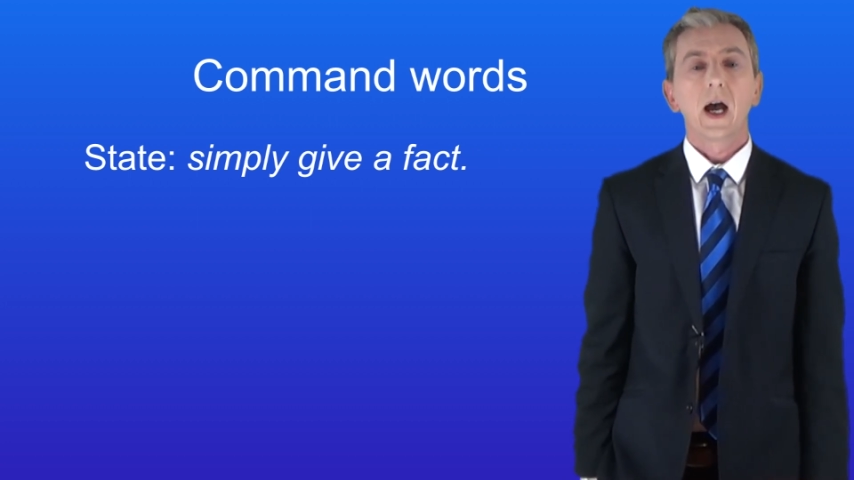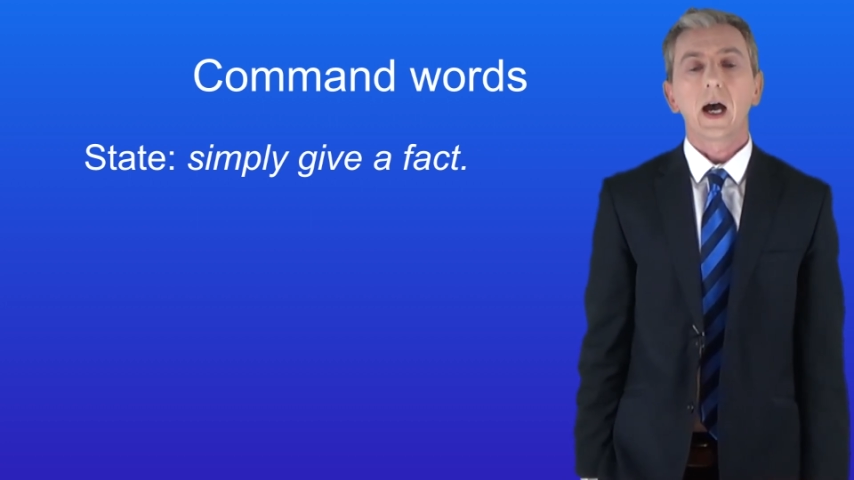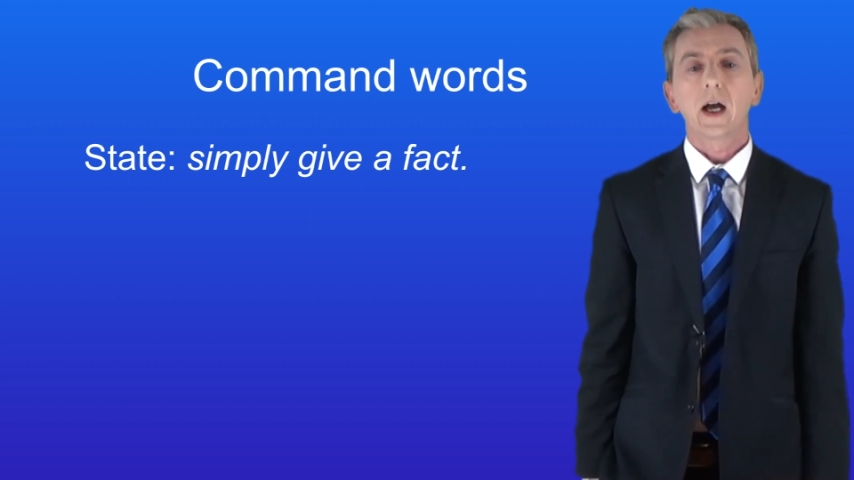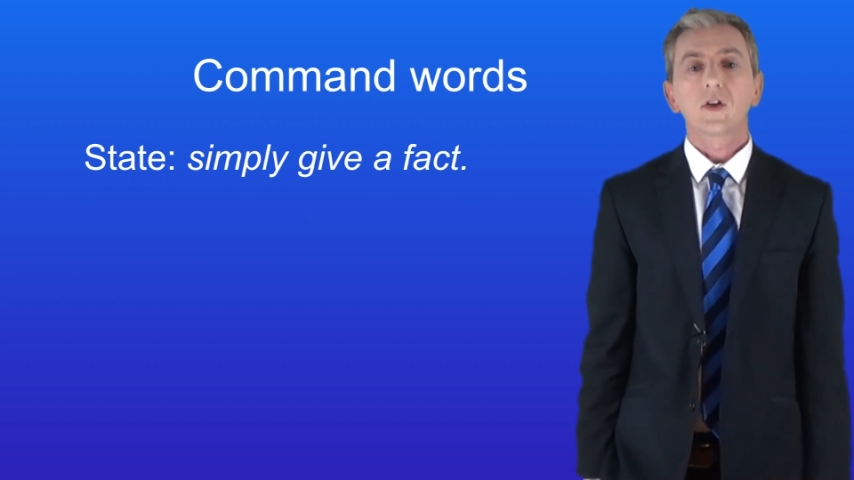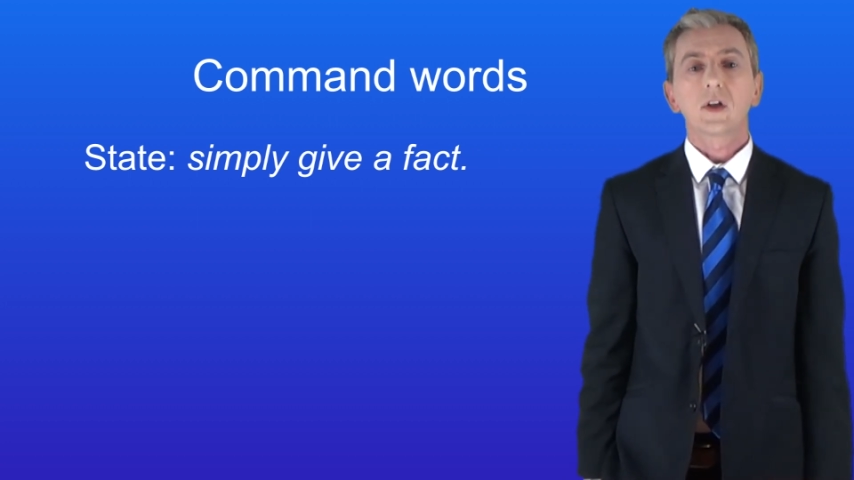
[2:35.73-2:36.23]

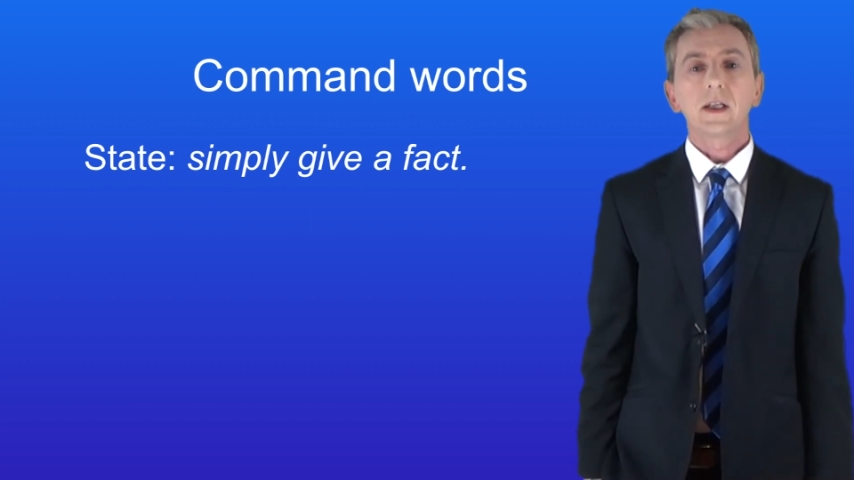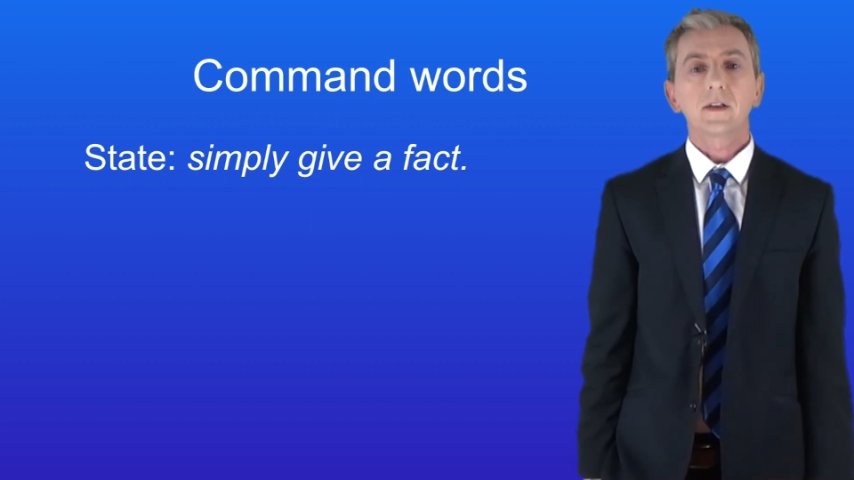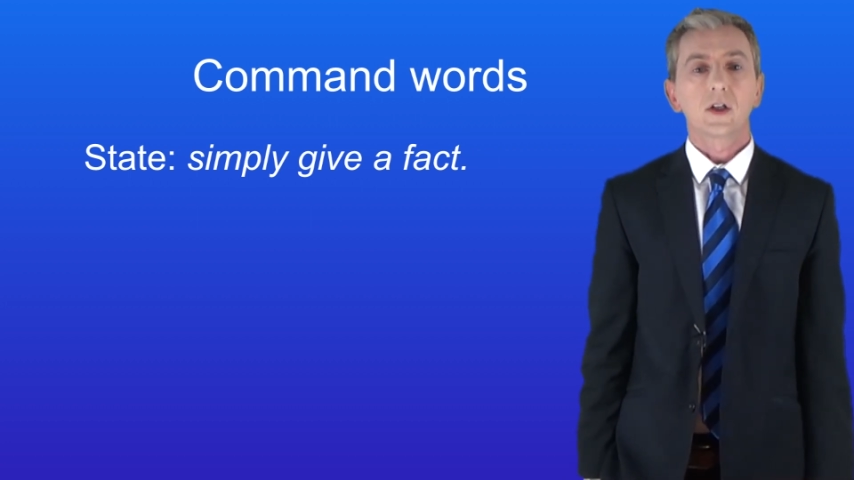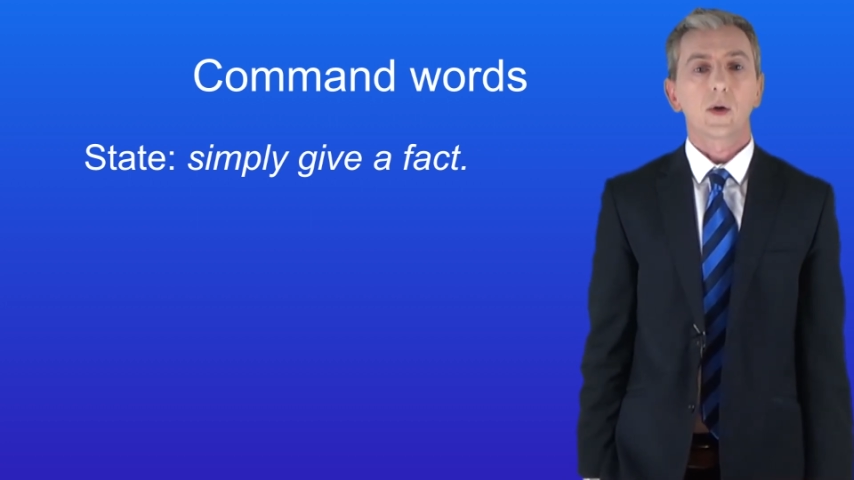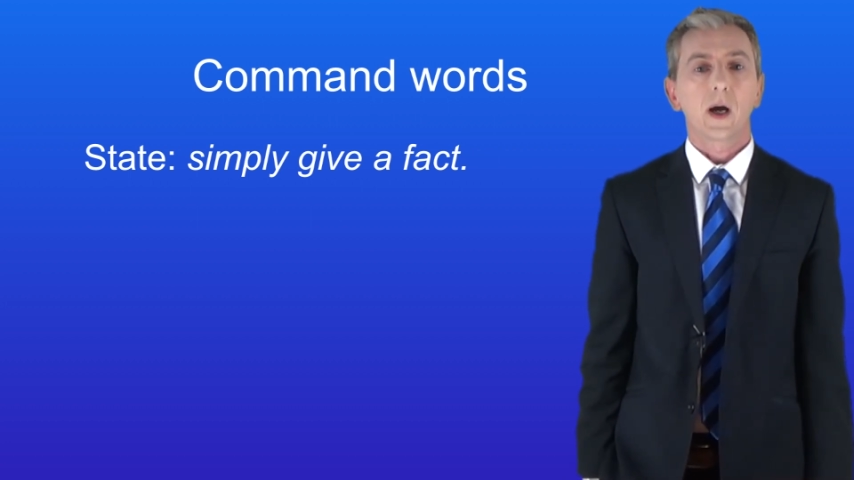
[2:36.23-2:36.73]
and you need
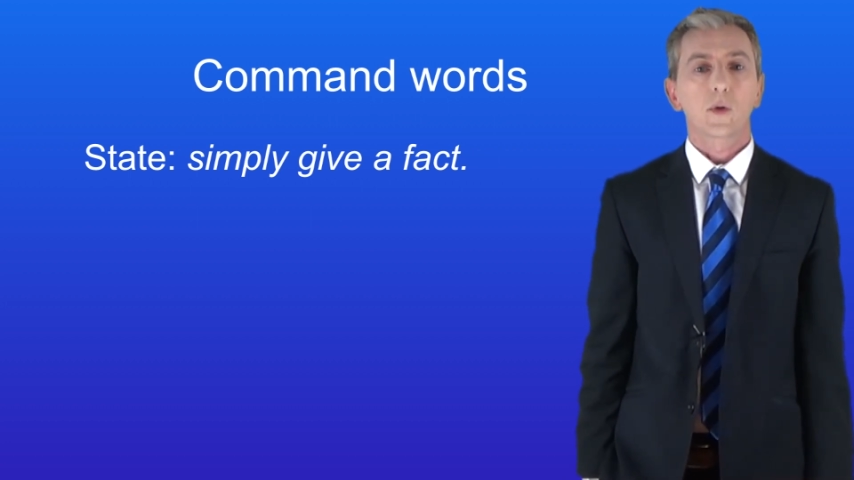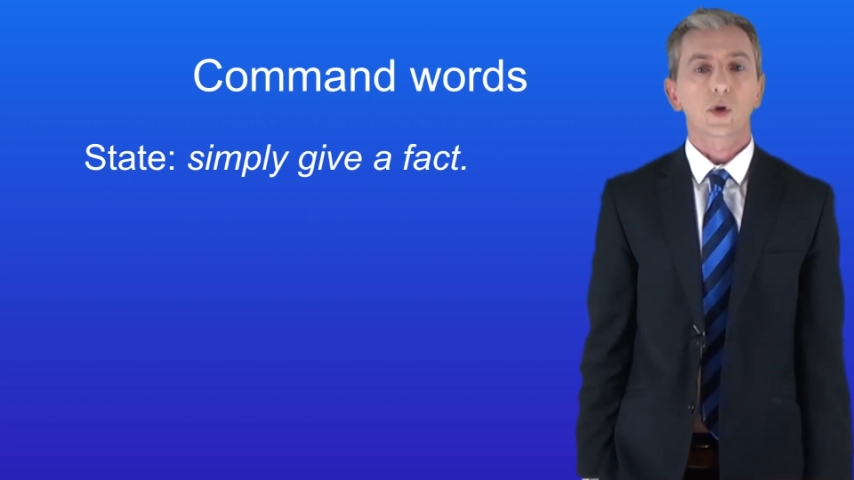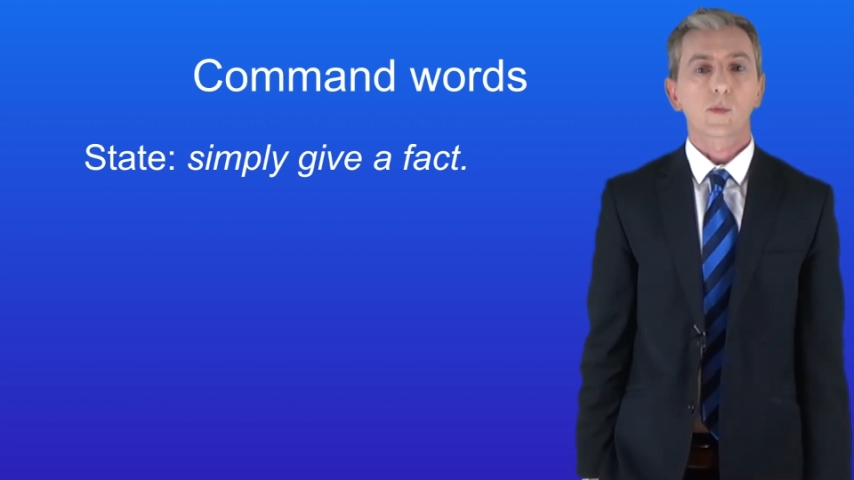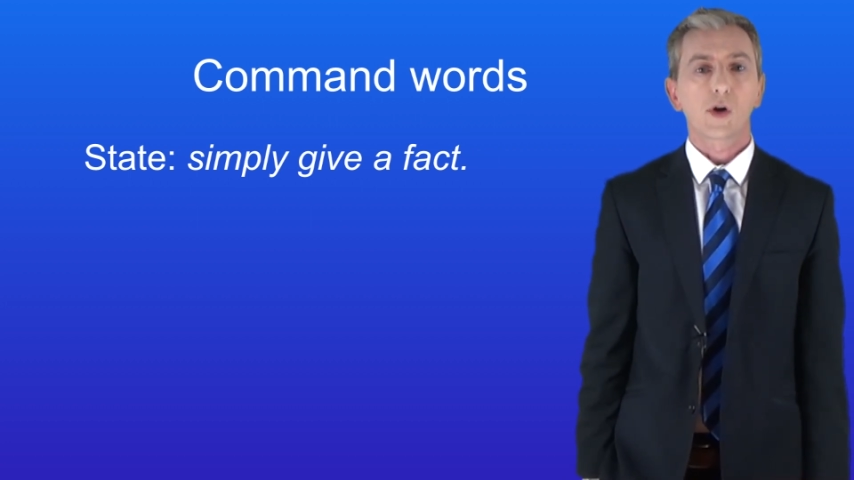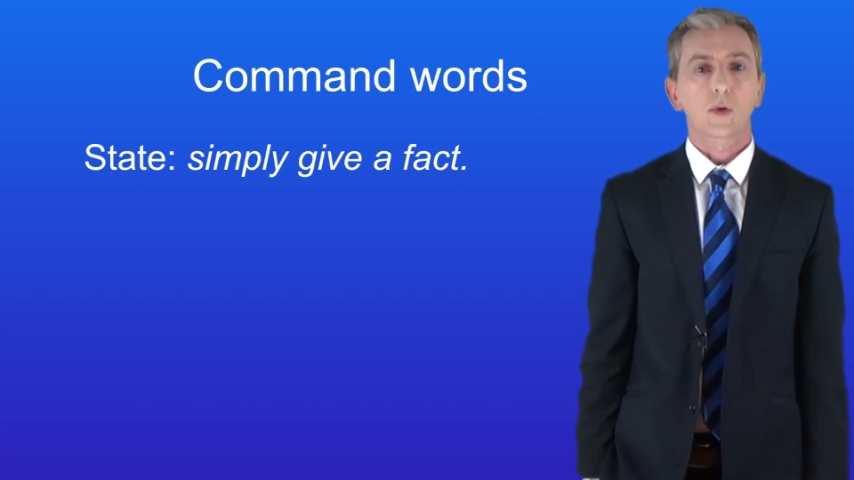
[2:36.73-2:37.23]
to know how
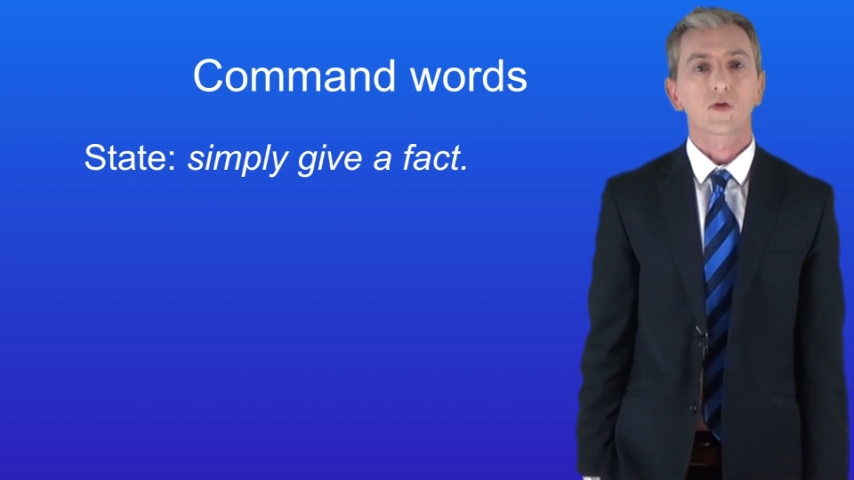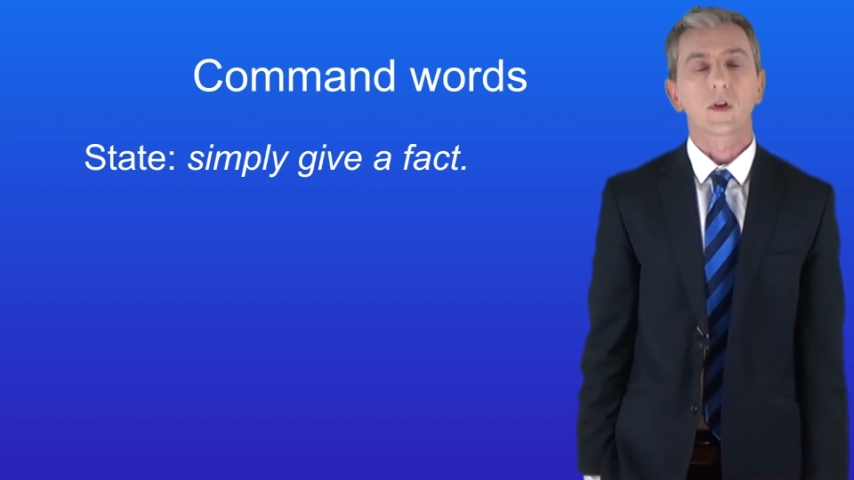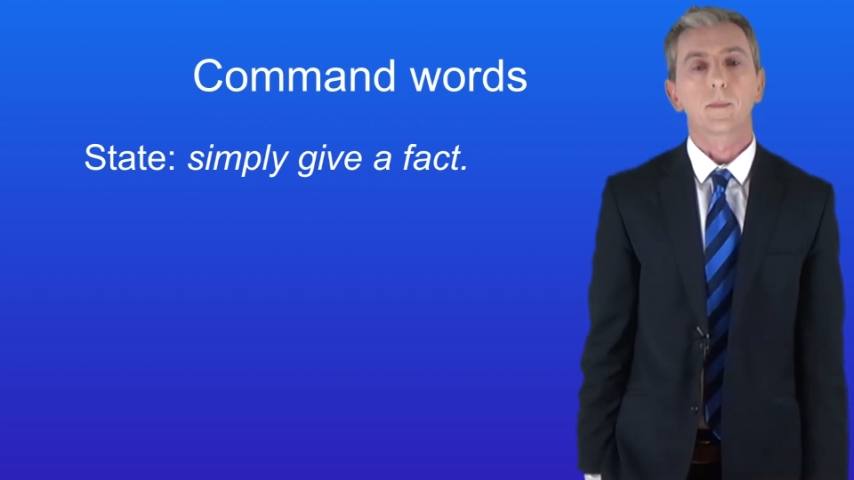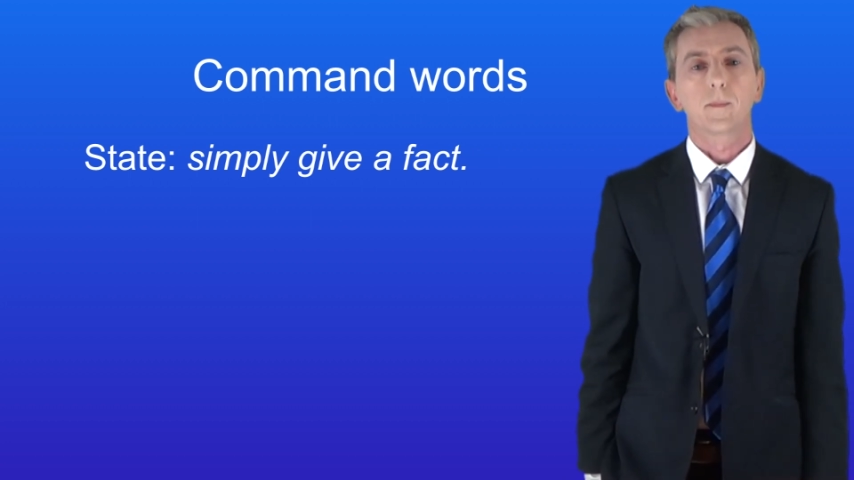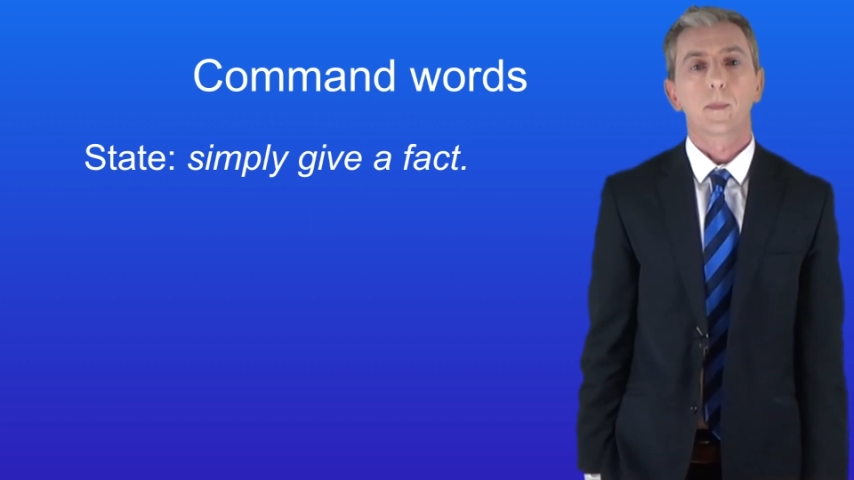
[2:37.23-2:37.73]
to approach
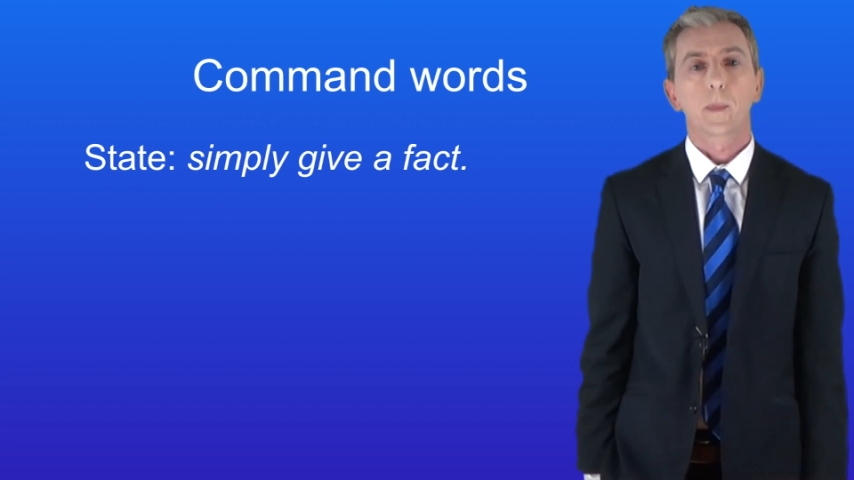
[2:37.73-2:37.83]
them.